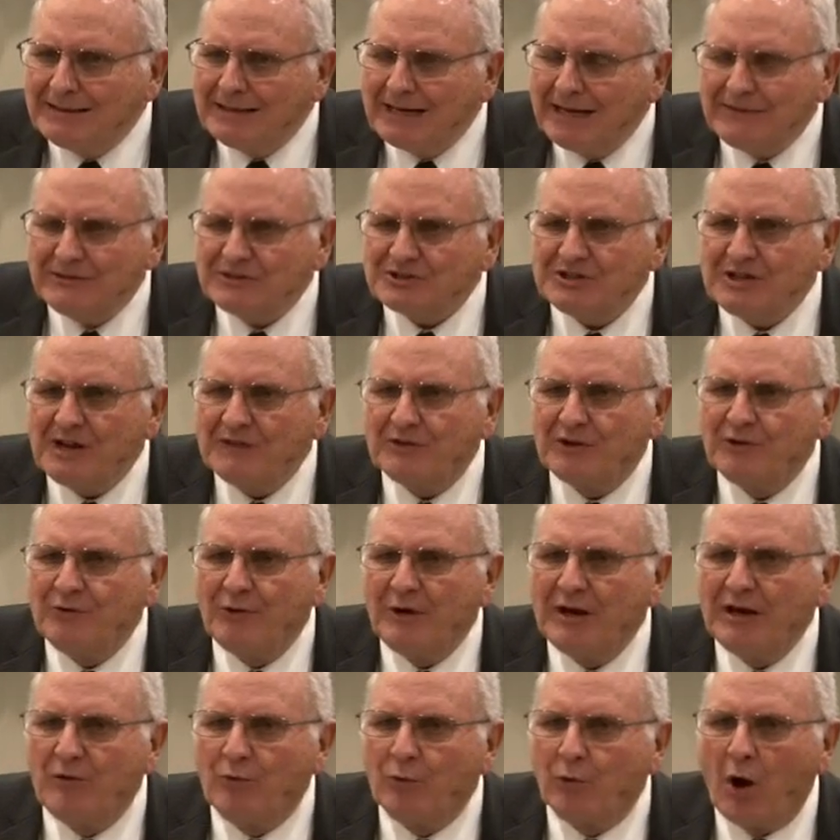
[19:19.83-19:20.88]
And there's nothing
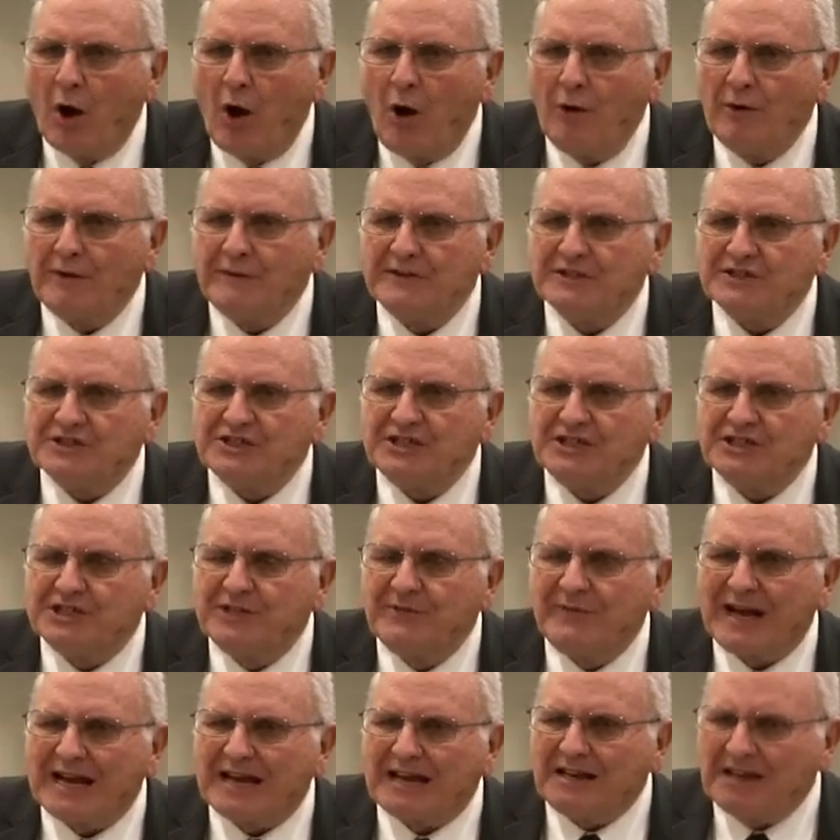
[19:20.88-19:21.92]
really wrong in the sense
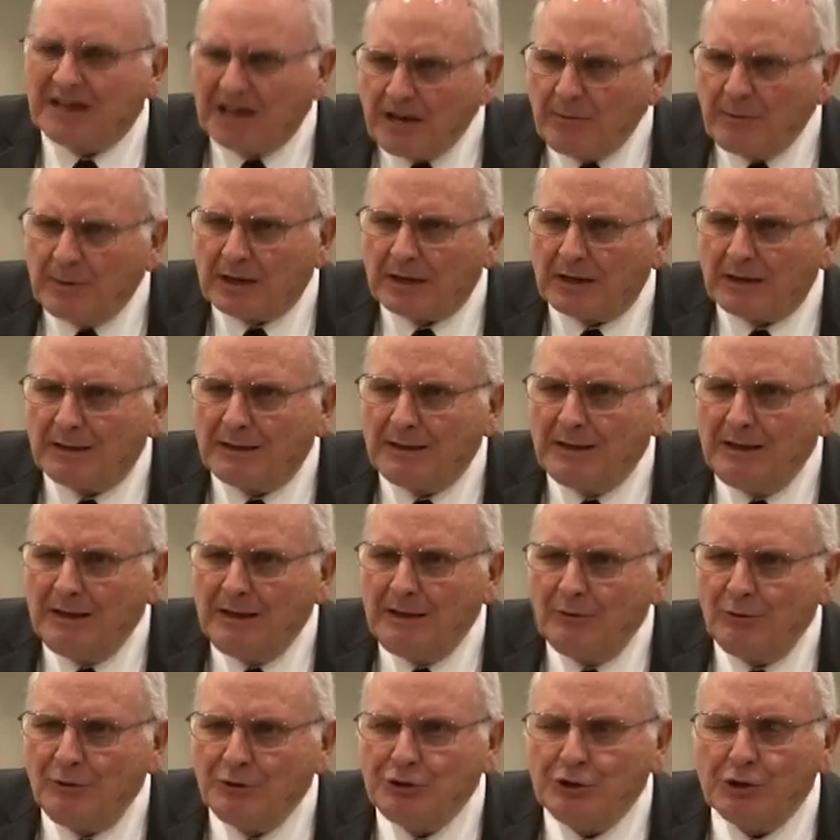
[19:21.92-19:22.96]
of academia.
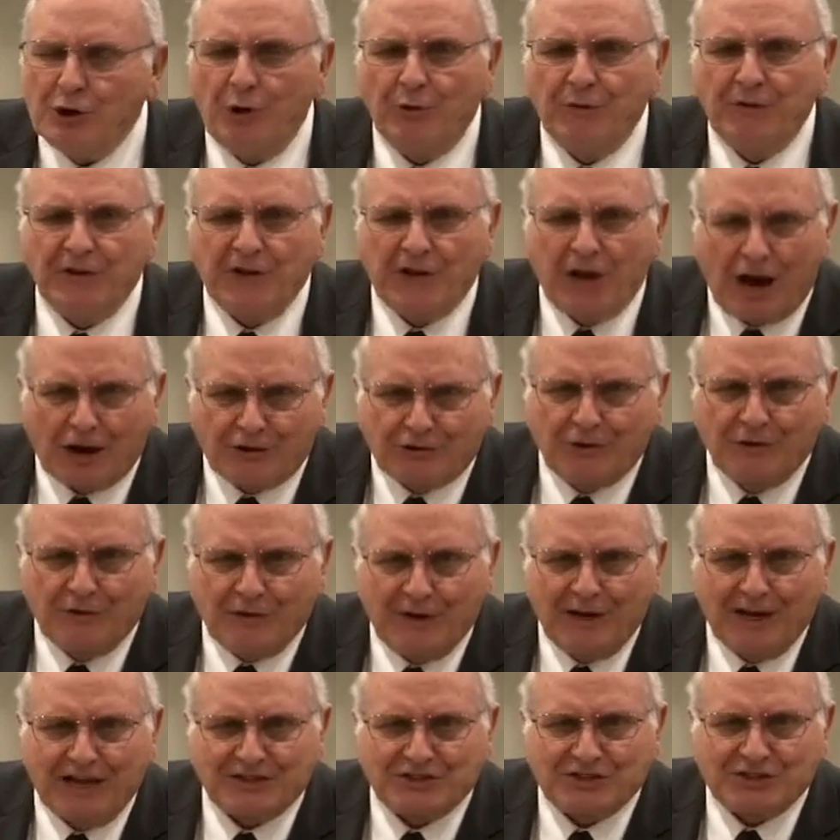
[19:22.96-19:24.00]
When you go to the doctor
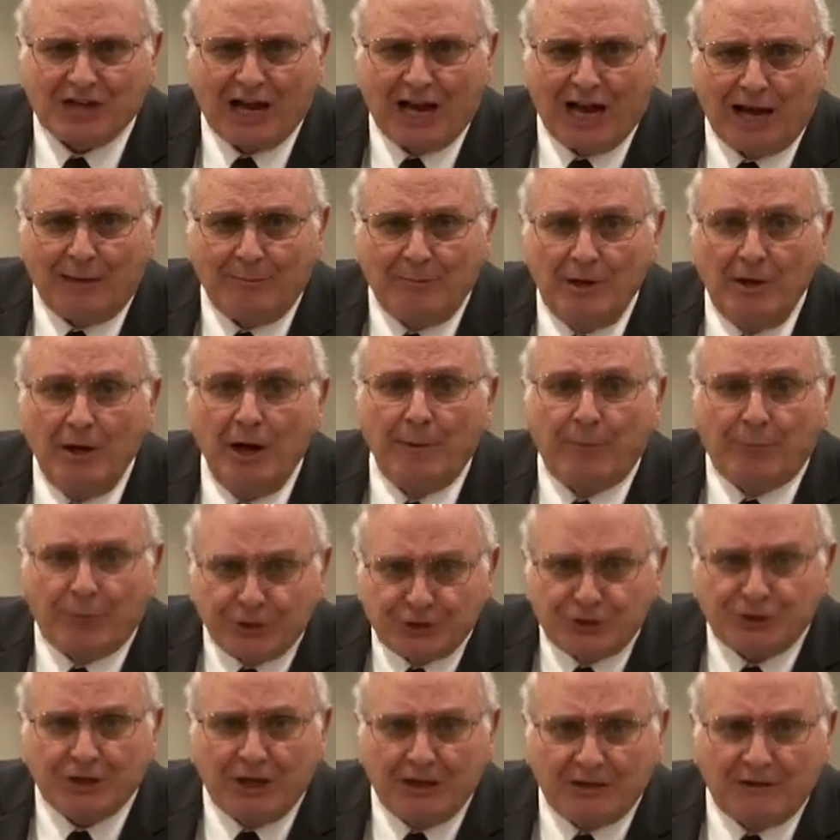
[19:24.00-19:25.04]
the next time,
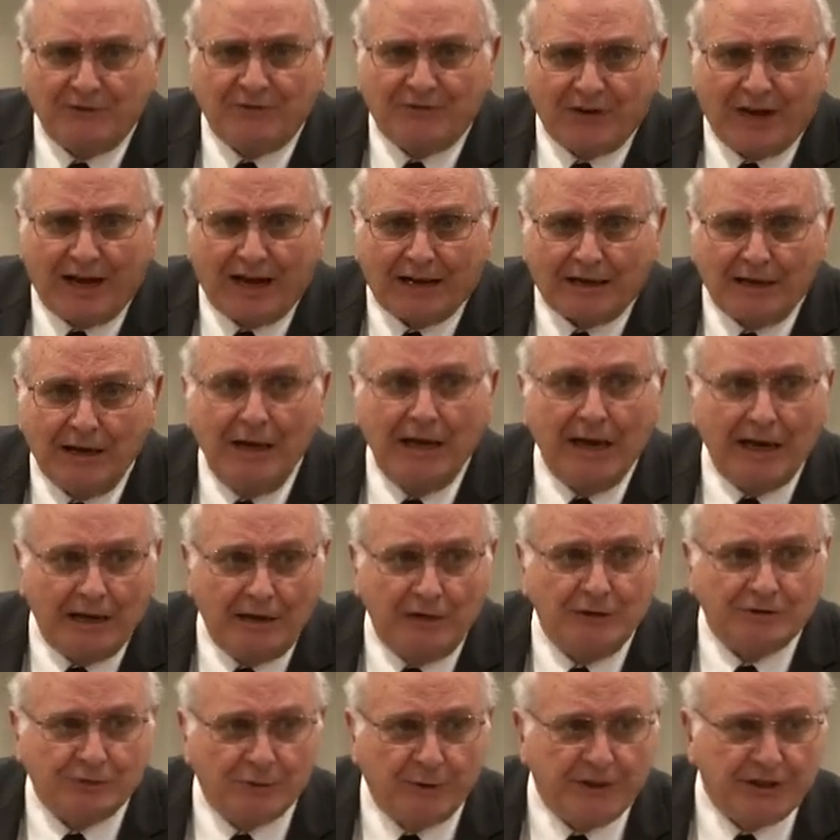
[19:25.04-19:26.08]
appreciate the fact he
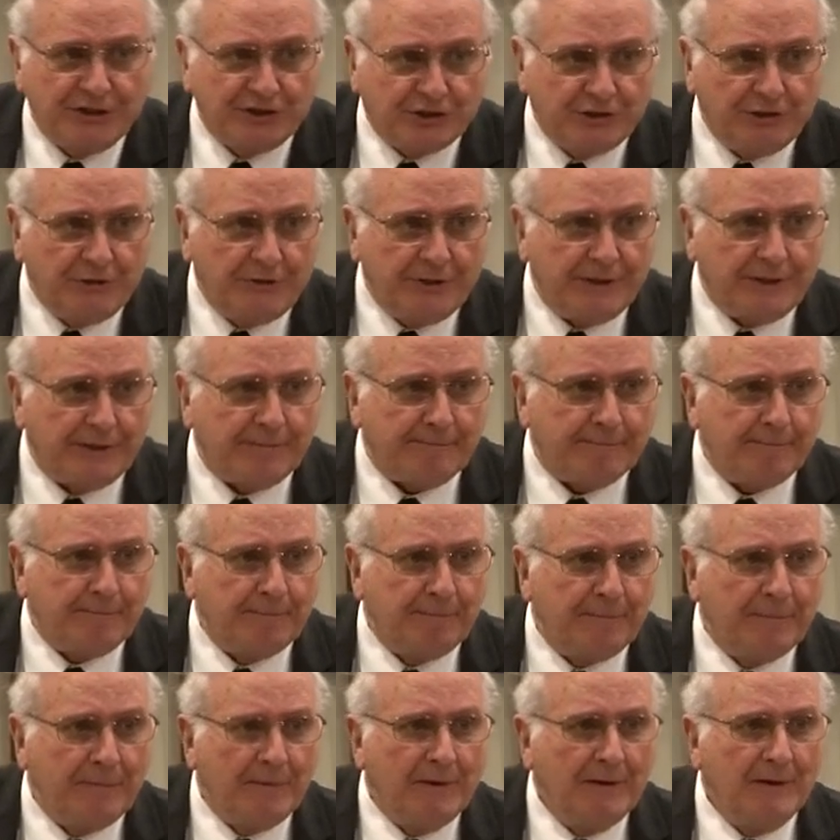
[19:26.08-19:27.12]
knows what he's doing.
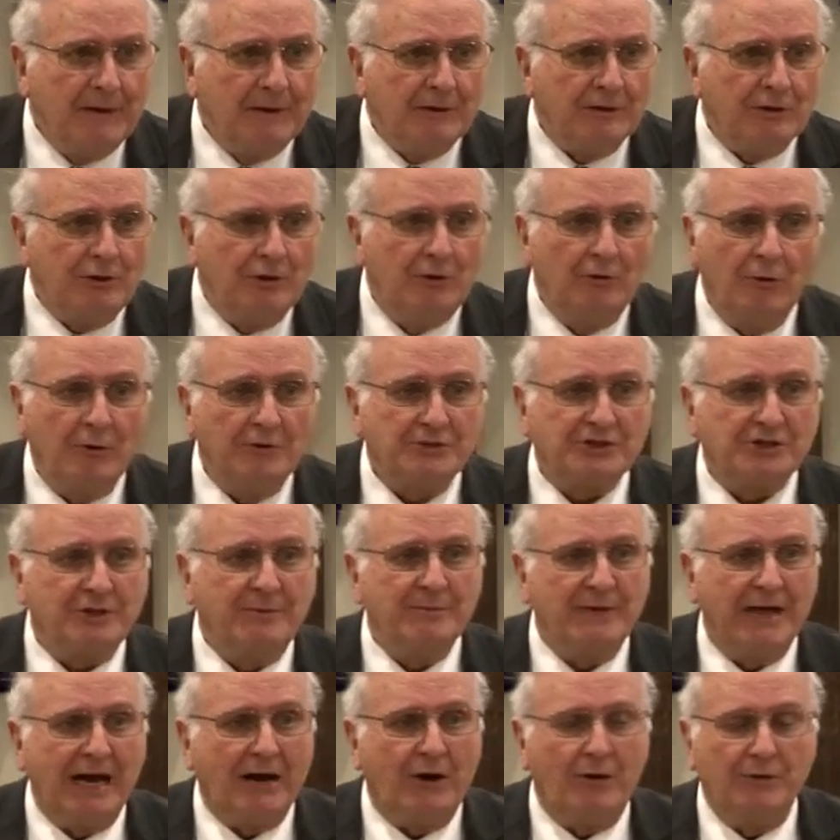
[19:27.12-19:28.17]
You don't want
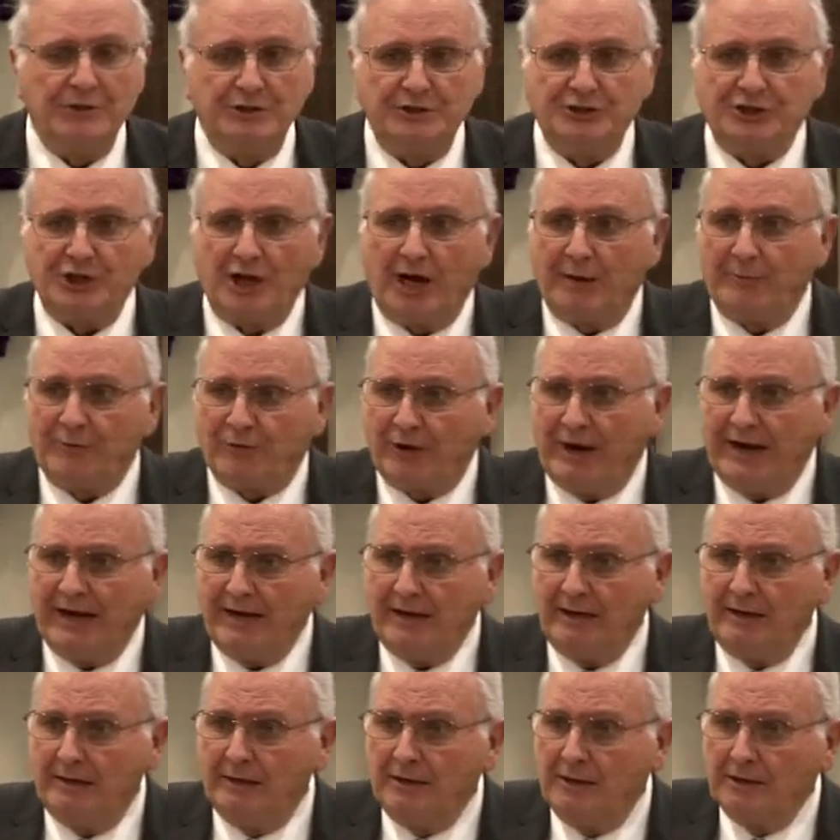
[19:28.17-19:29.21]
some guy on the job
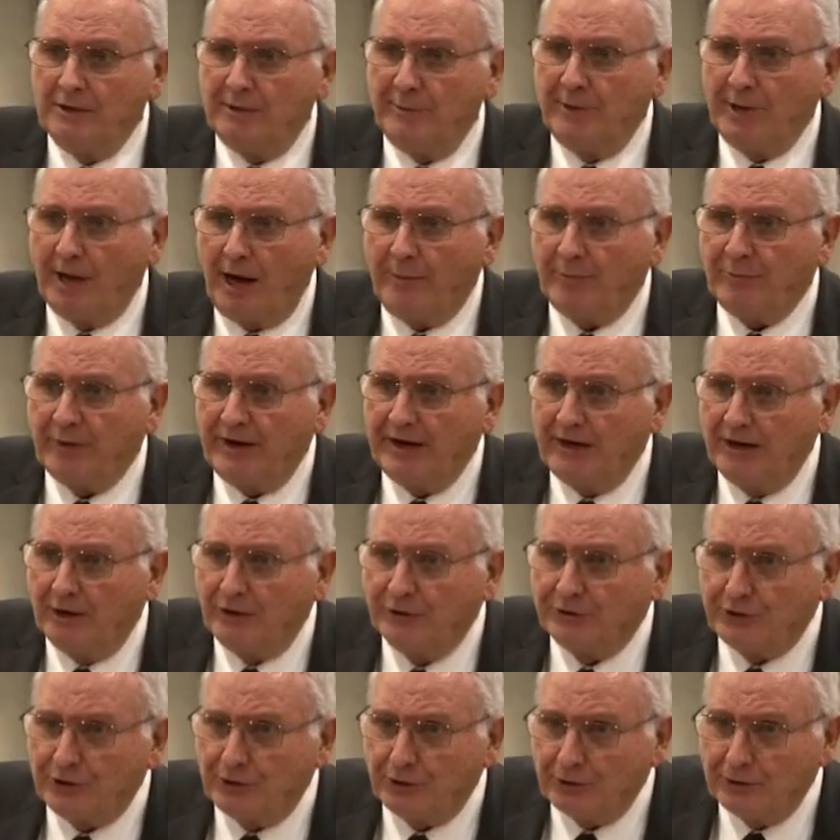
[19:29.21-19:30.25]
training to be operating
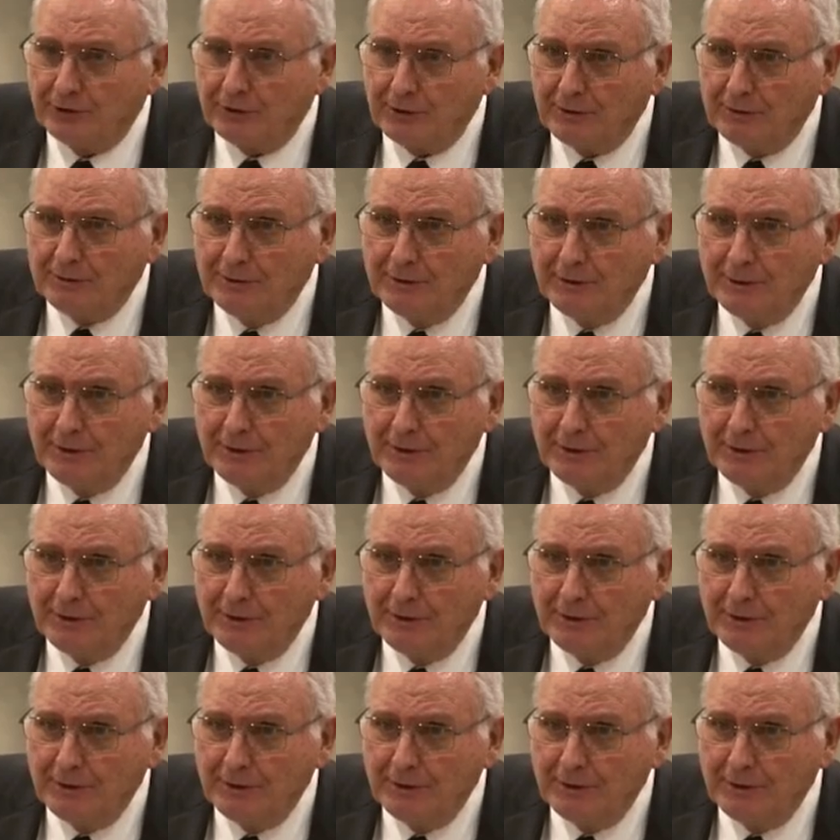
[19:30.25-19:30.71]
on you, do you?